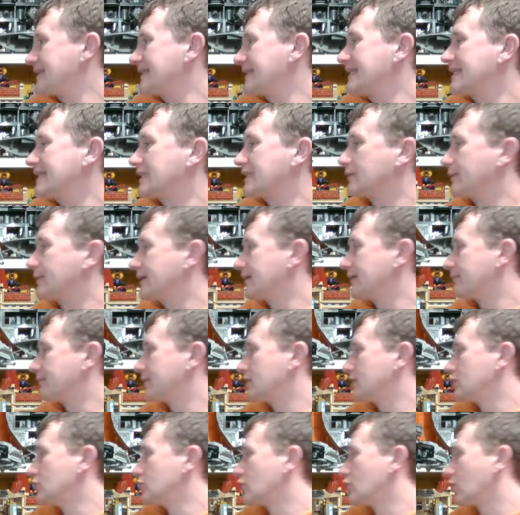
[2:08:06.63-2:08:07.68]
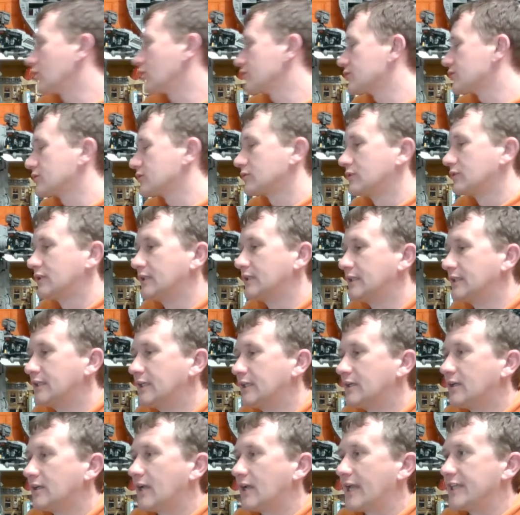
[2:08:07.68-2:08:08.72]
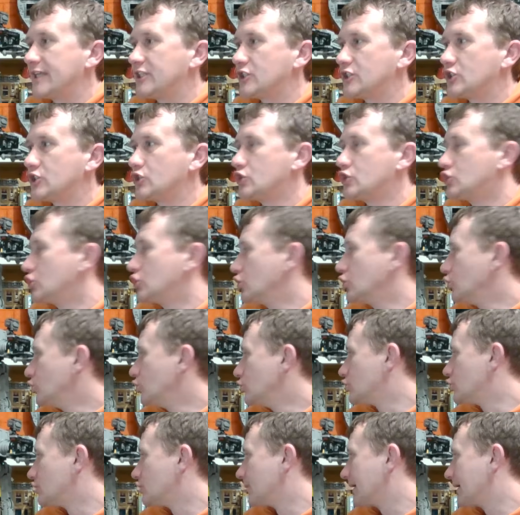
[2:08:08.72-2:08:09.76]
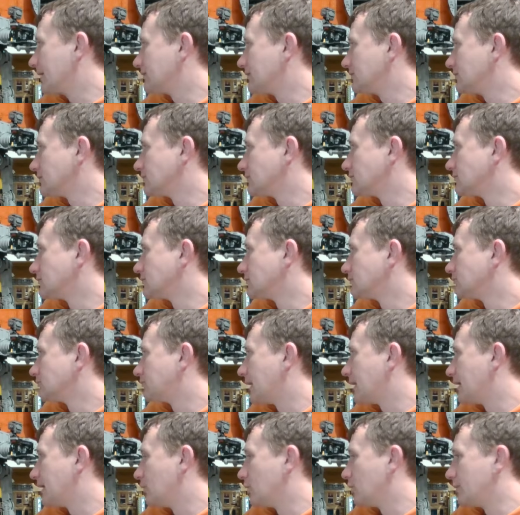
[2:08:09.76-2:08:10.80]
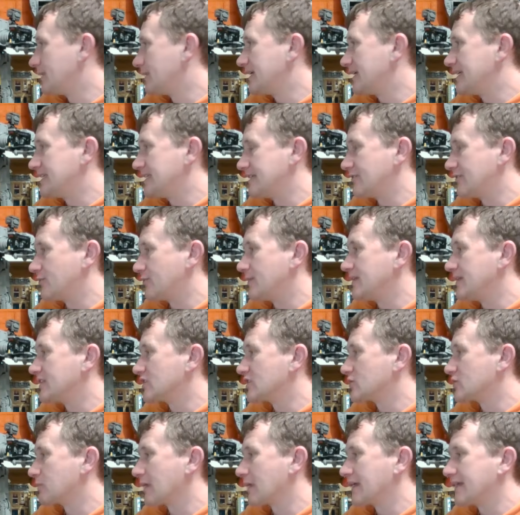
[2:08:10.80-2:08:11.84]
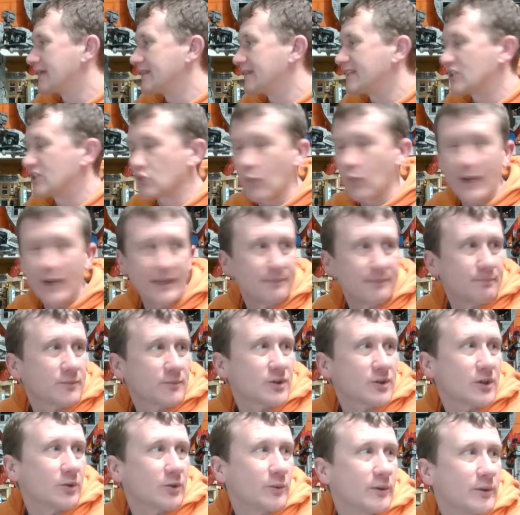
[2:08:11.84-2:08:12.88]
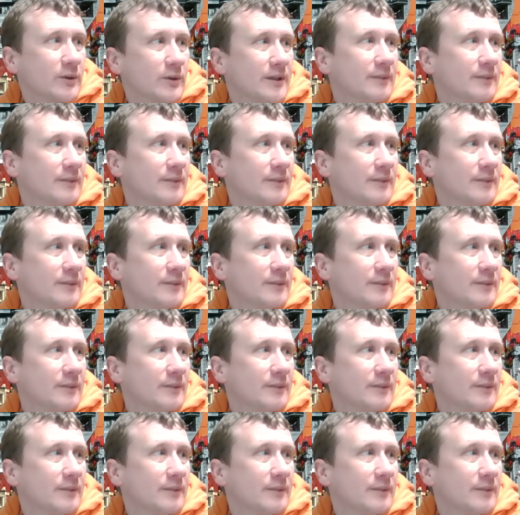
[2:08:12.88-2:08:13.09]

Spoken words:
little bit, but not a huge amount. But it would be easy for me to display this way. So we